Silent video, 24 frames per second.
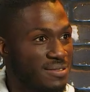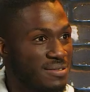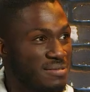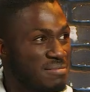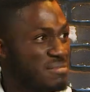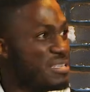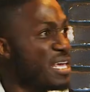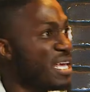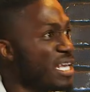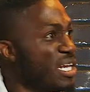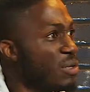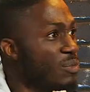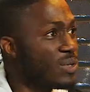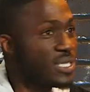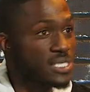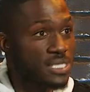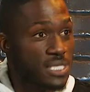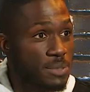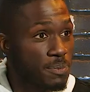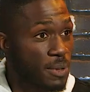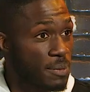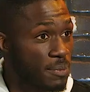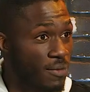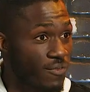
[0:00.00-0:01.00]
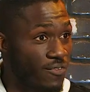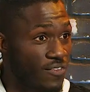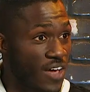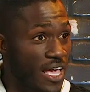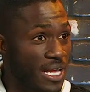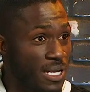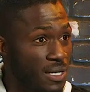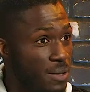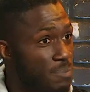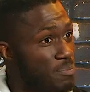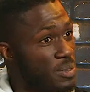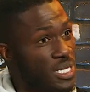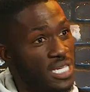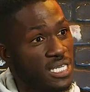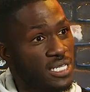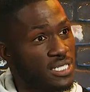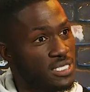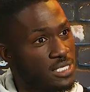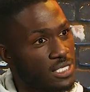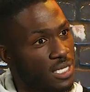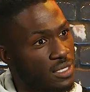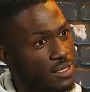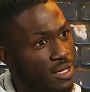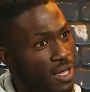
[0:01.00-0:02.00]
Mm-hmm. Yeah, they want to see people fighting and beating
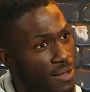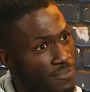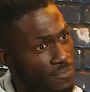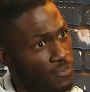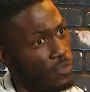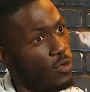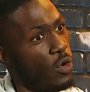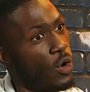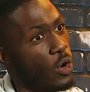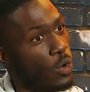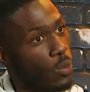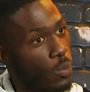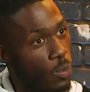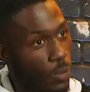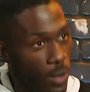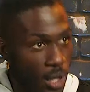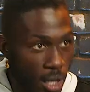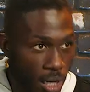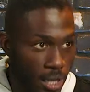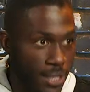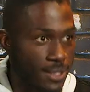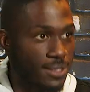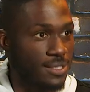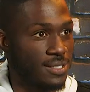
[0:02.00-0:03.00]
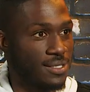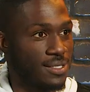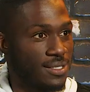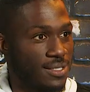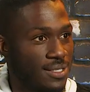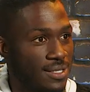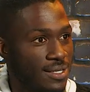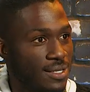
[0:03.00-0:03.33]
each other up. For what?